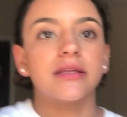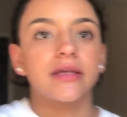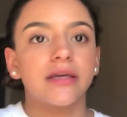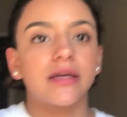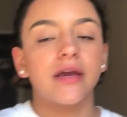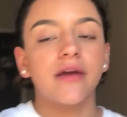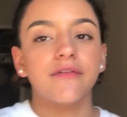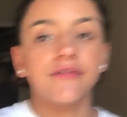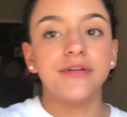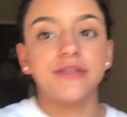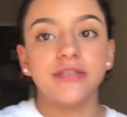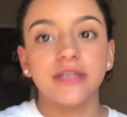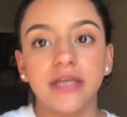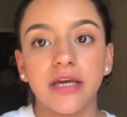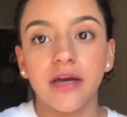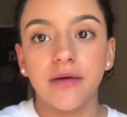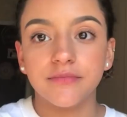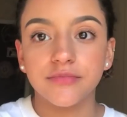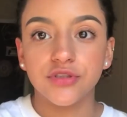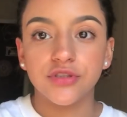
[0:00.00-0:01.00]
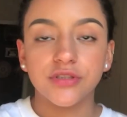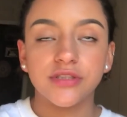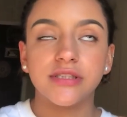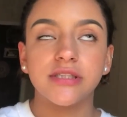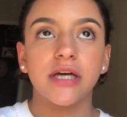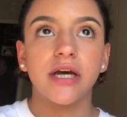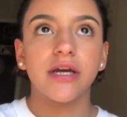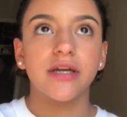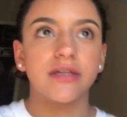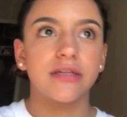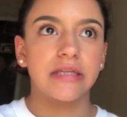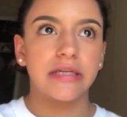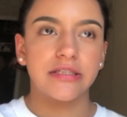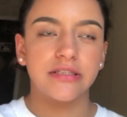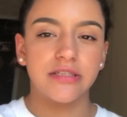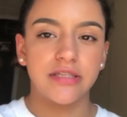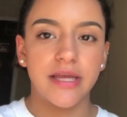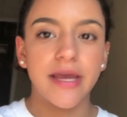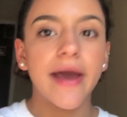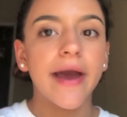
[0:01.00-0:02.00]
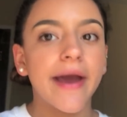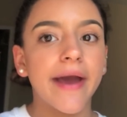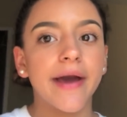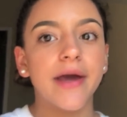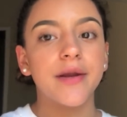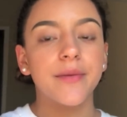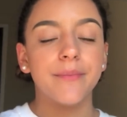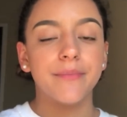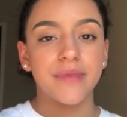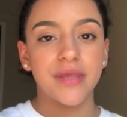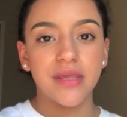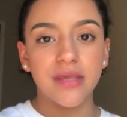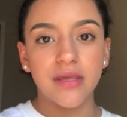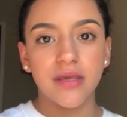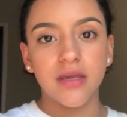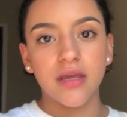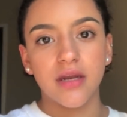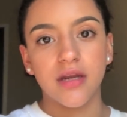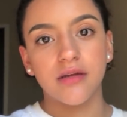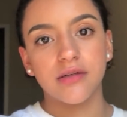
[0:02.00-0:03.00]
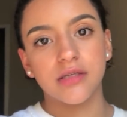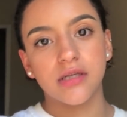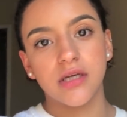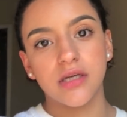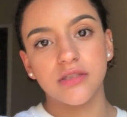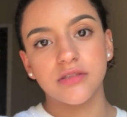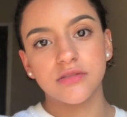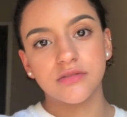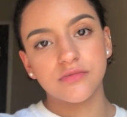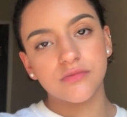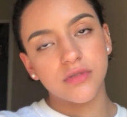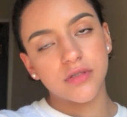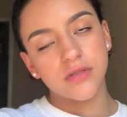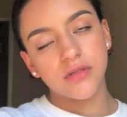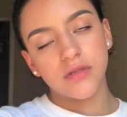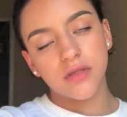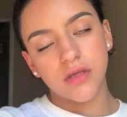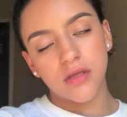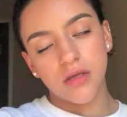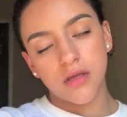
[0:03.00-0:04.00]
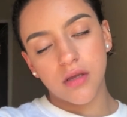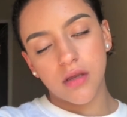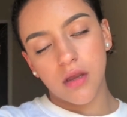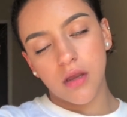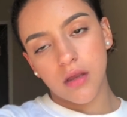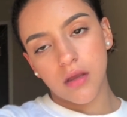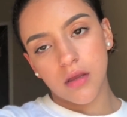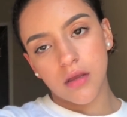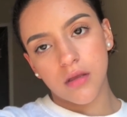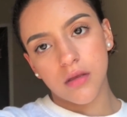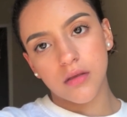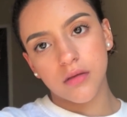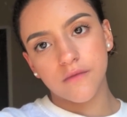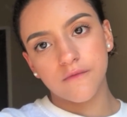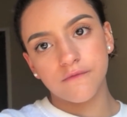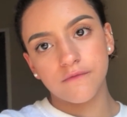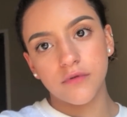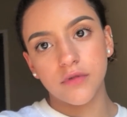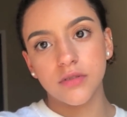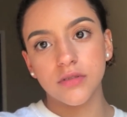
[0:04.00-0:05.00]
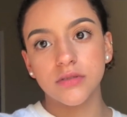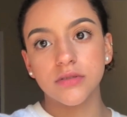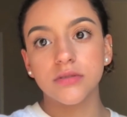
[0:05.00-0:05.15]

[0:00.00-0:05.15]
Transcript: Like every day I'm just tired. Like today I had a meet and I just wanna like fall